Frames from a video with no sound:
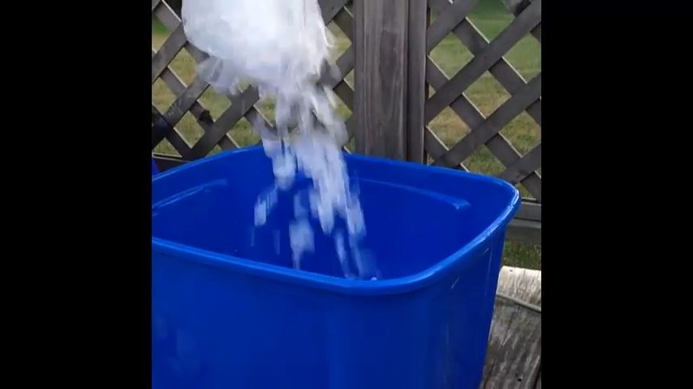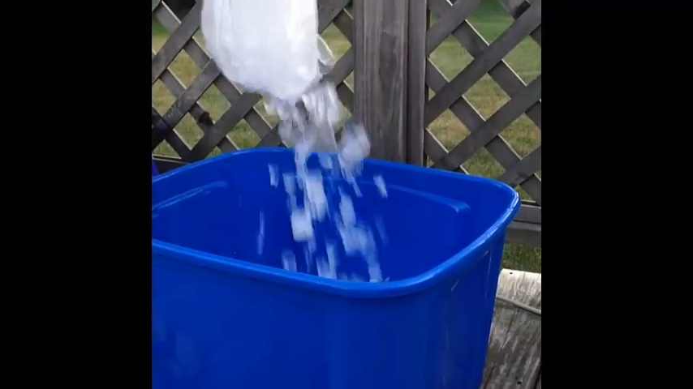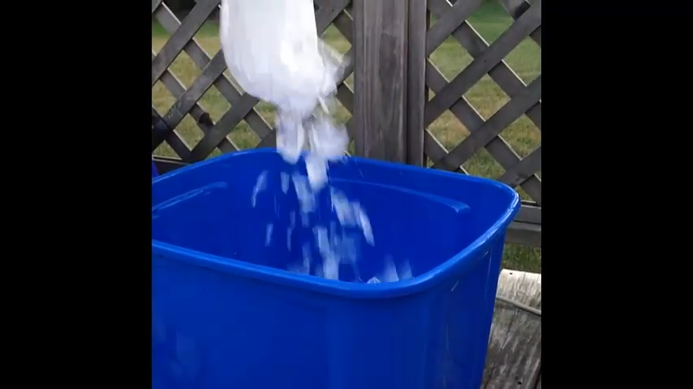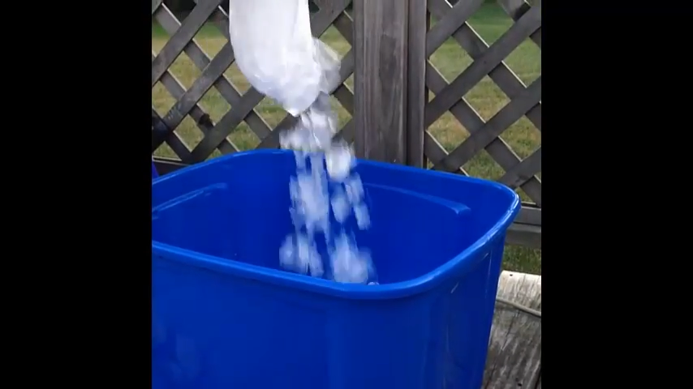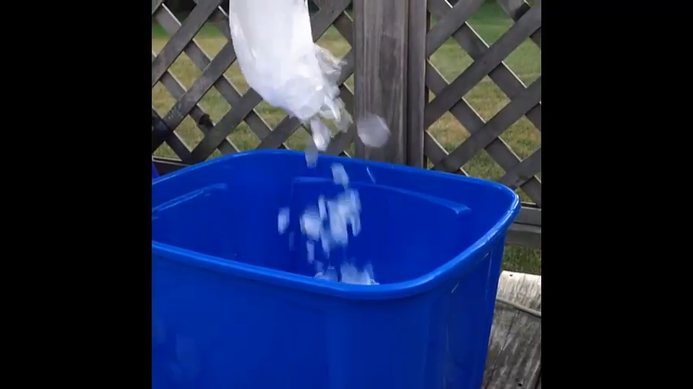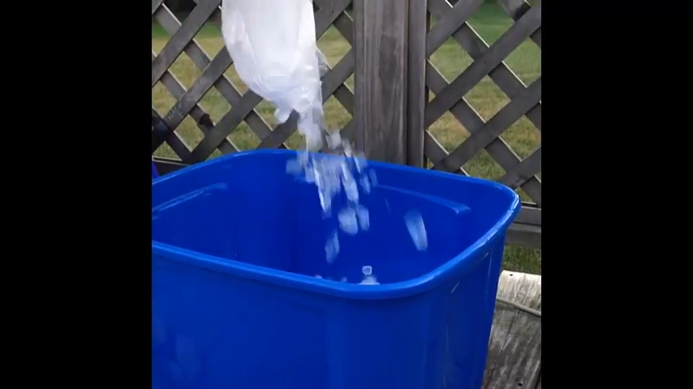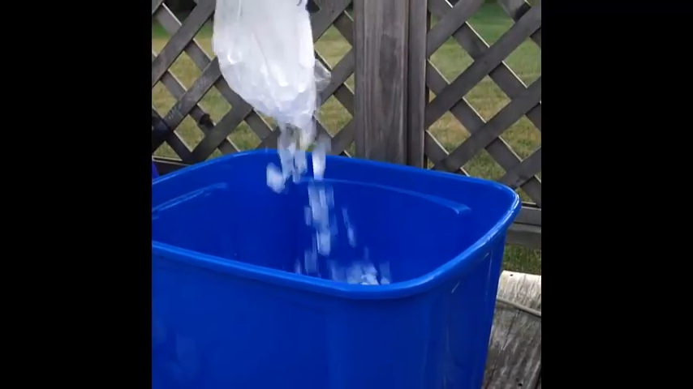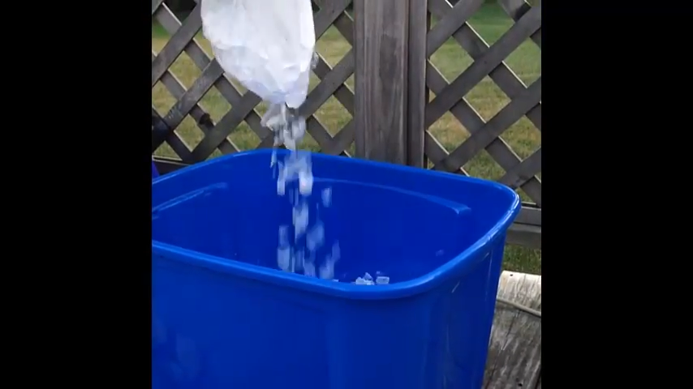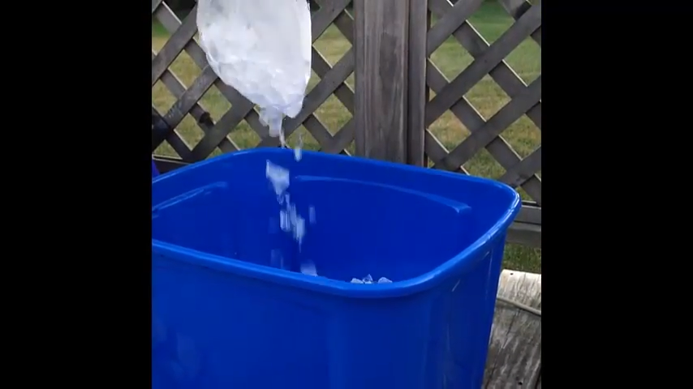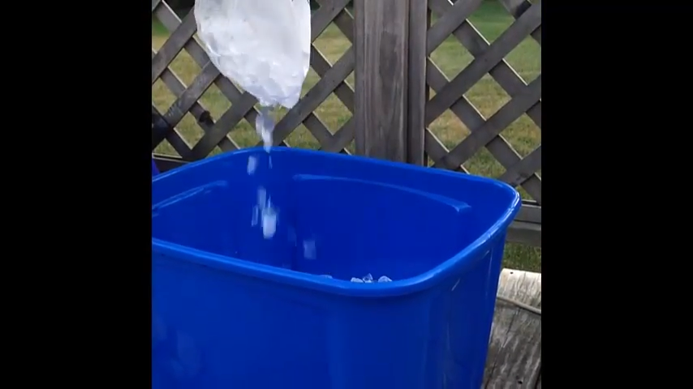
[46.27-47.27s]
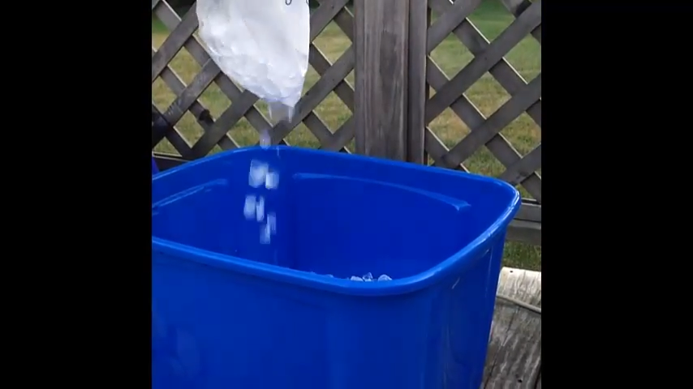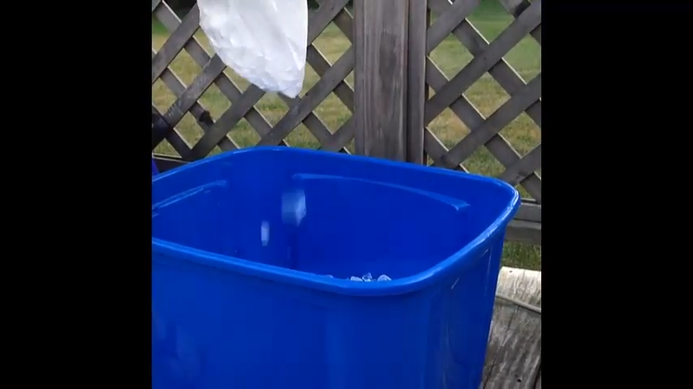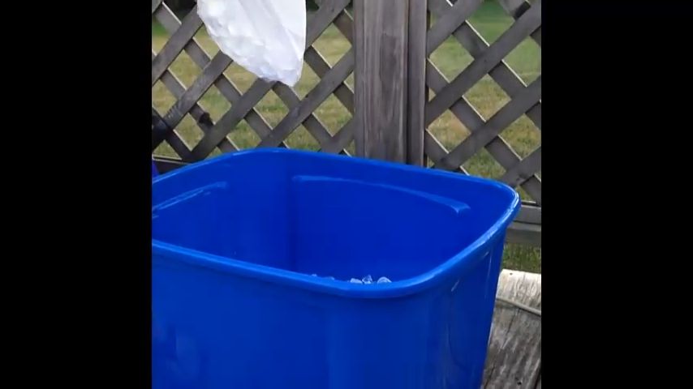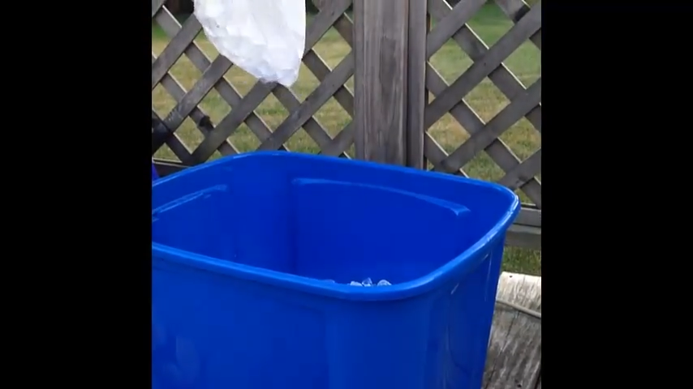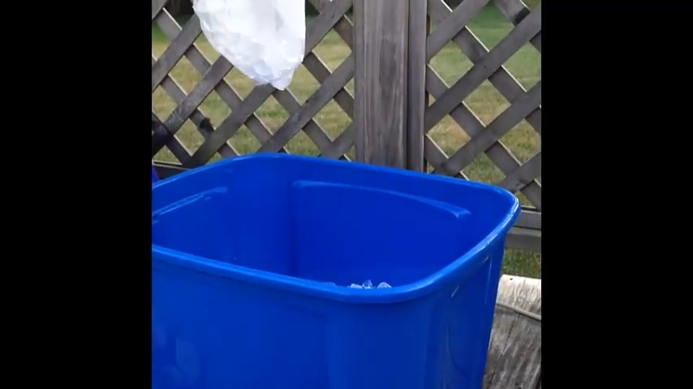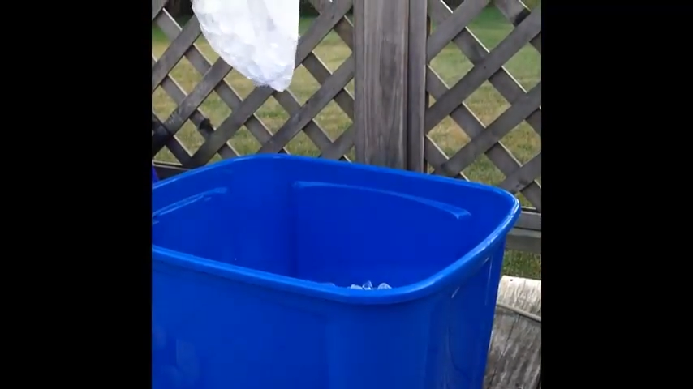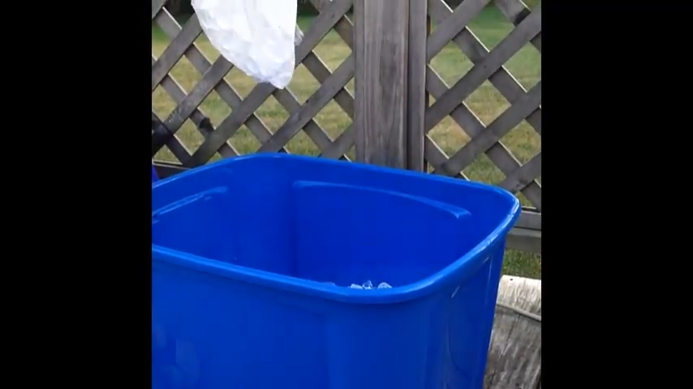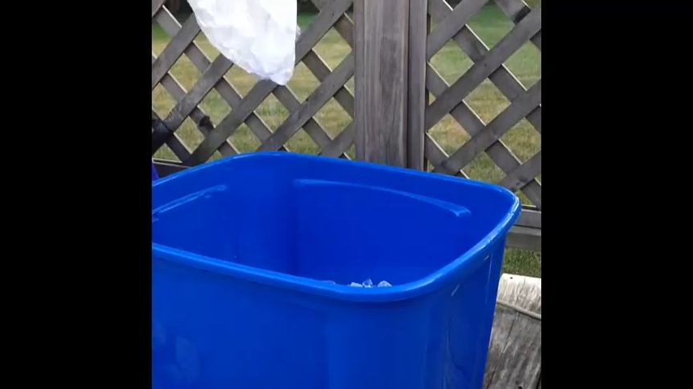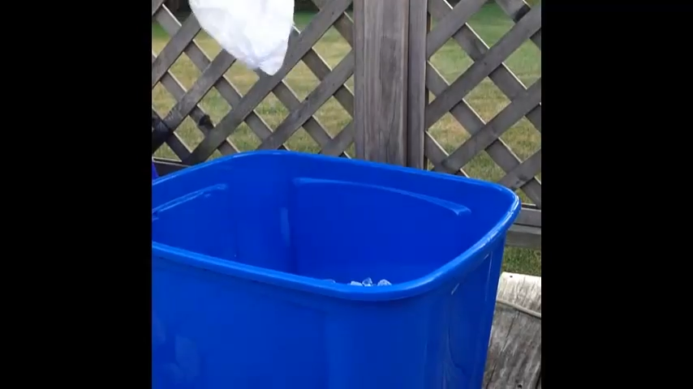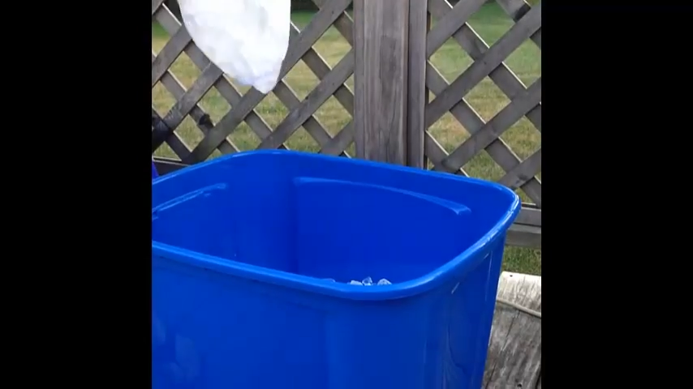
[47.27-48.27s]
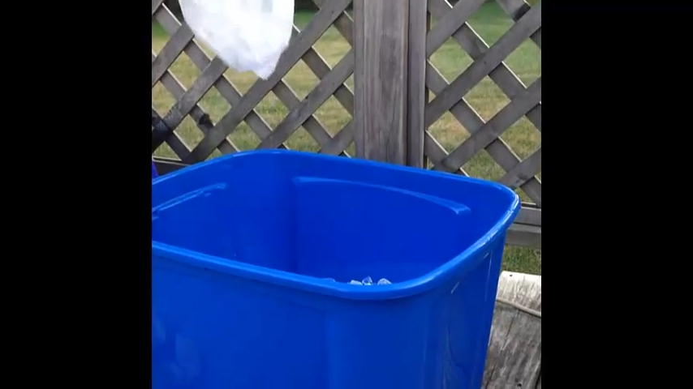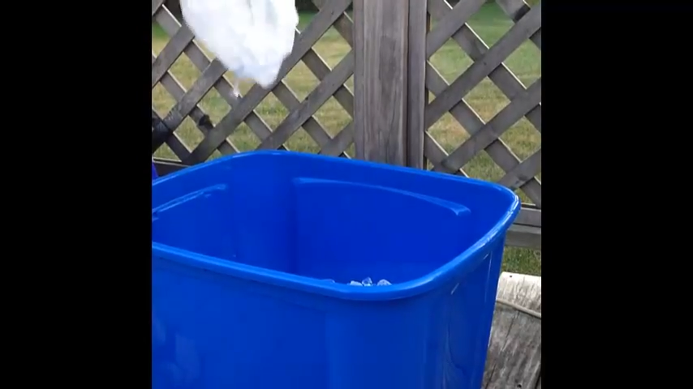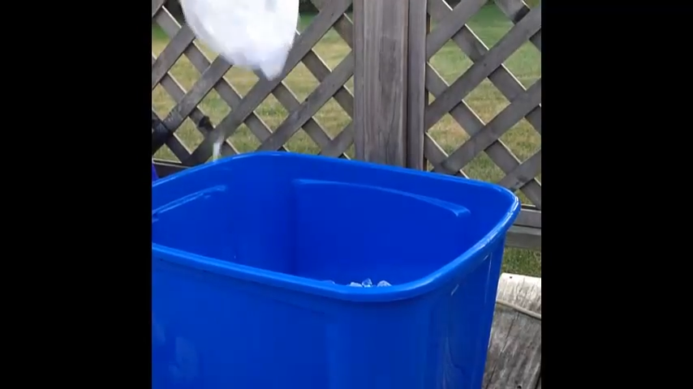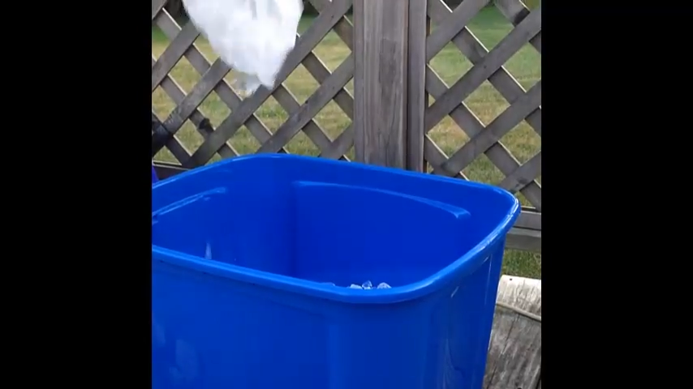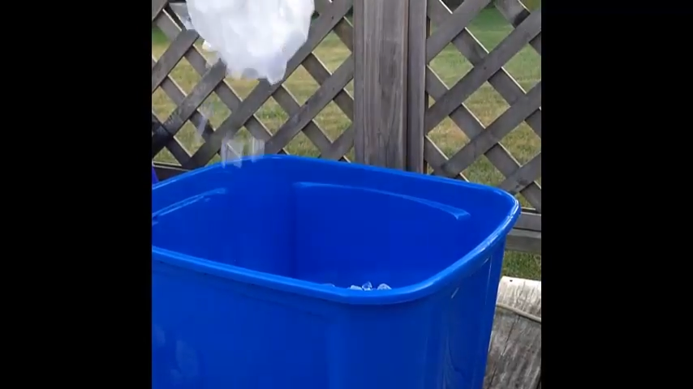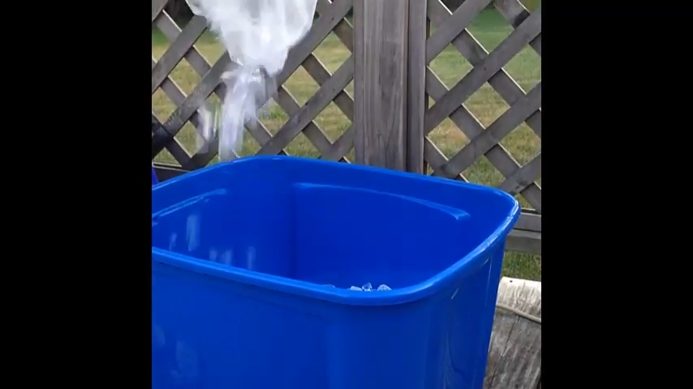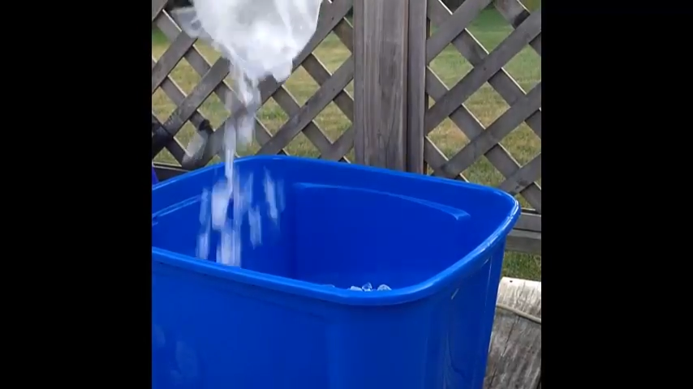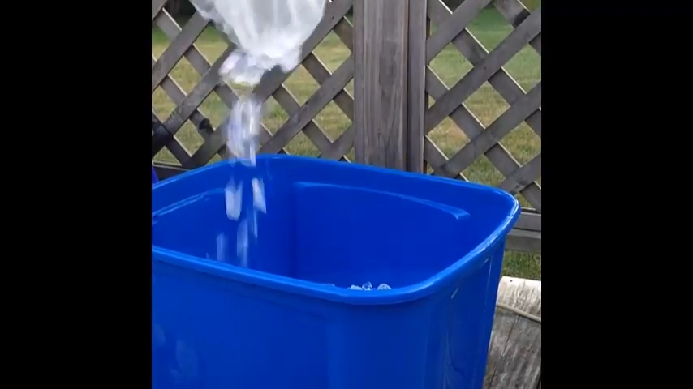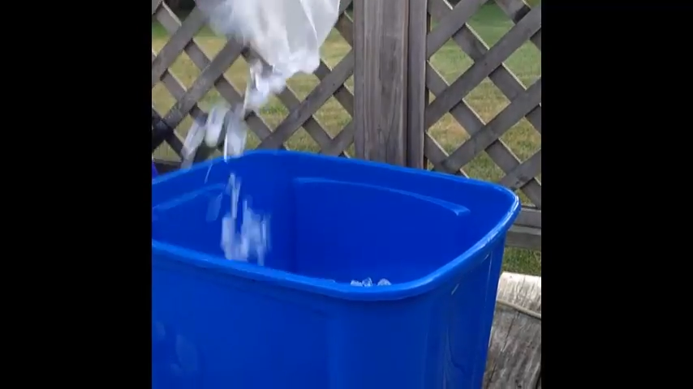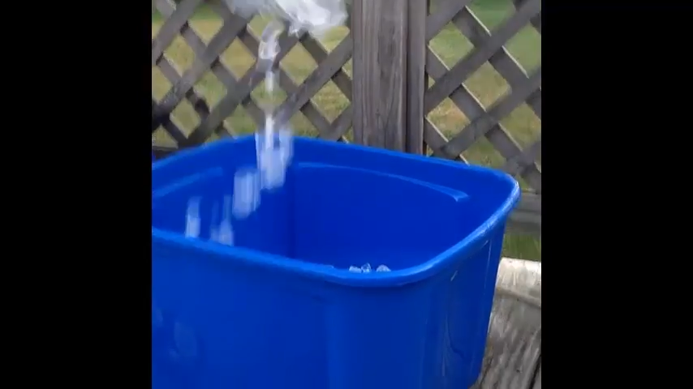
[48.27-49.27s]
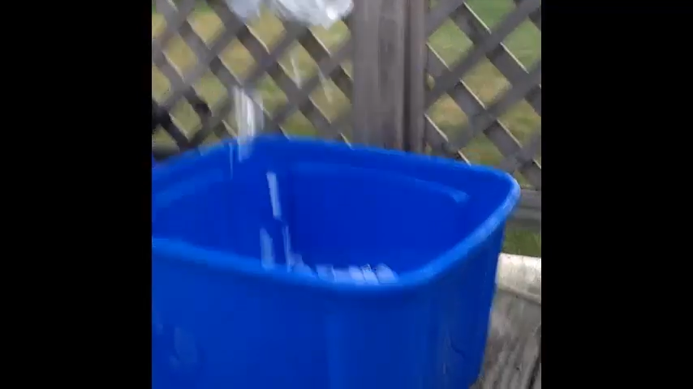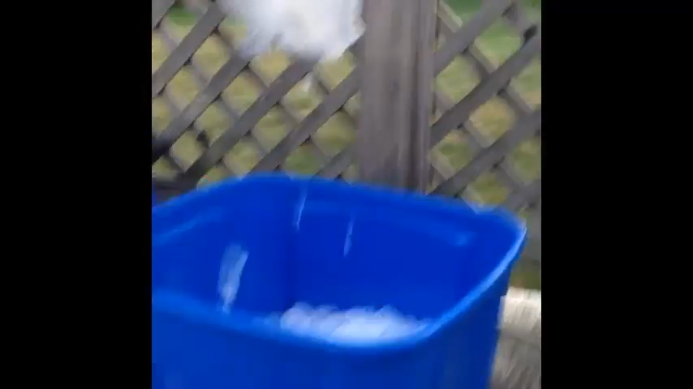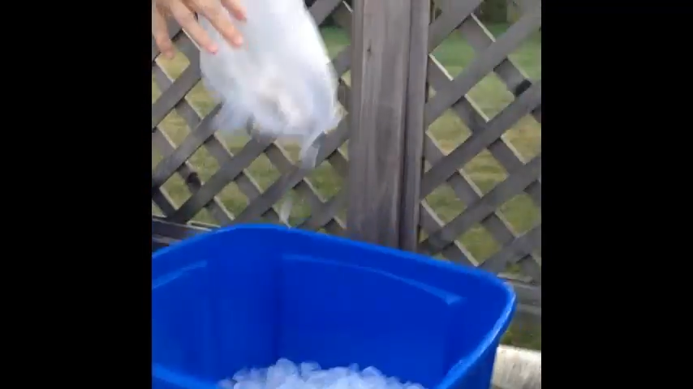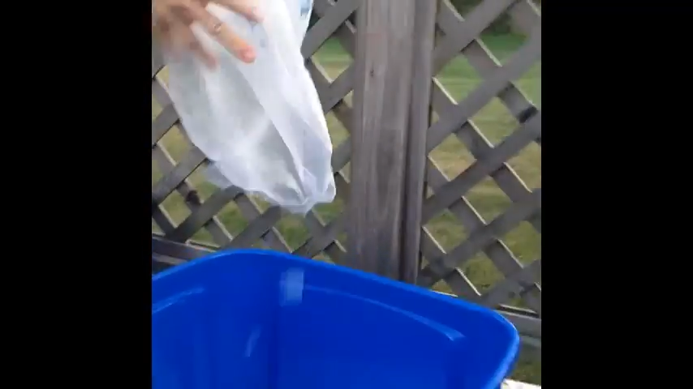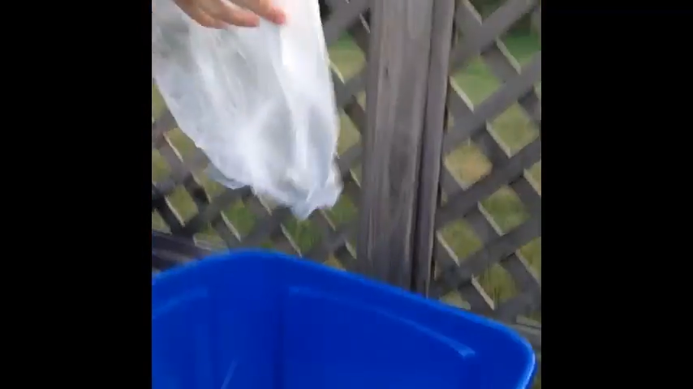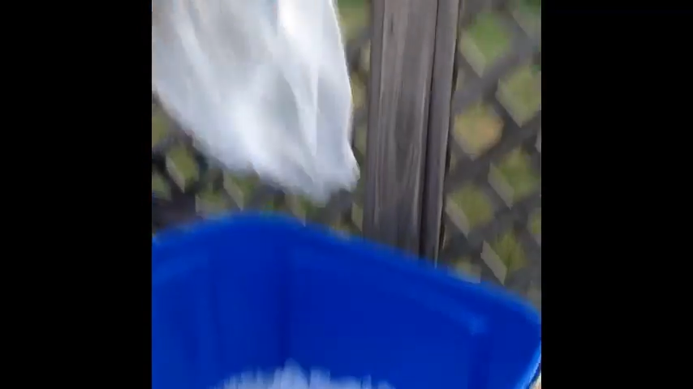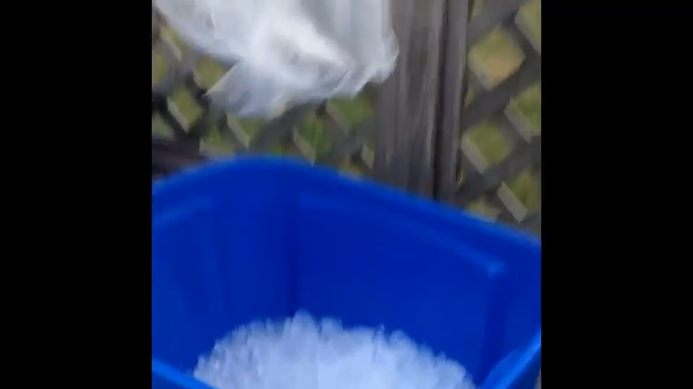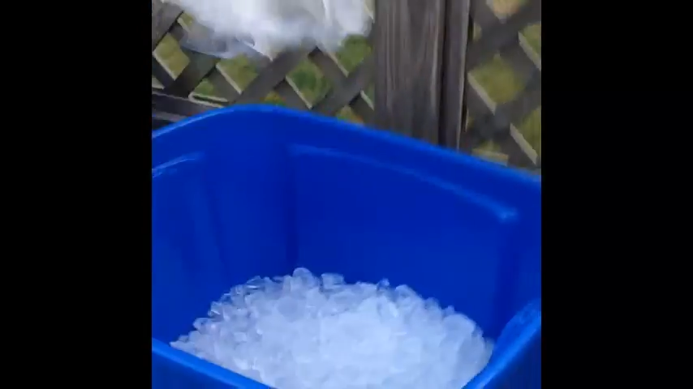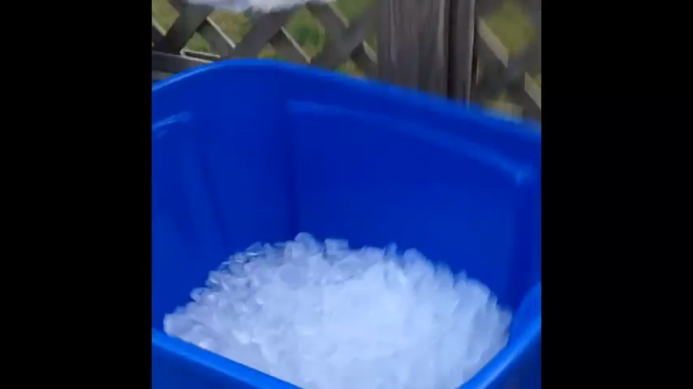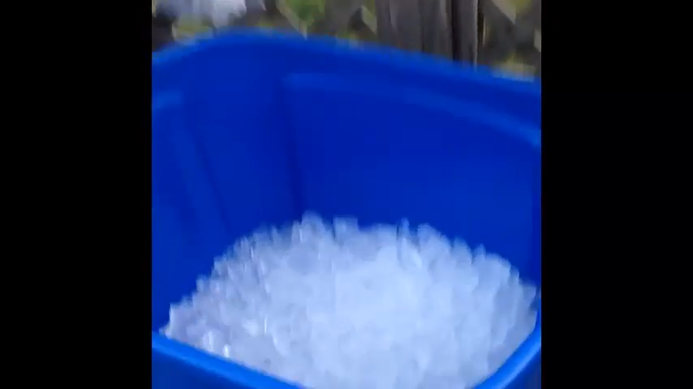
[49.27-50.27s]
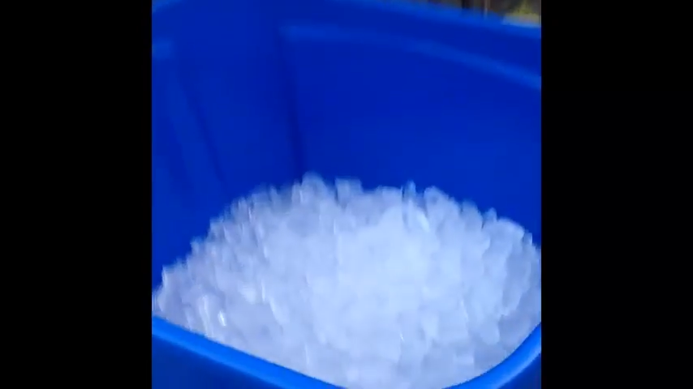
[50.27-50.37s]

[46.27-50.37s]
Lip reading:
(no speaker visible)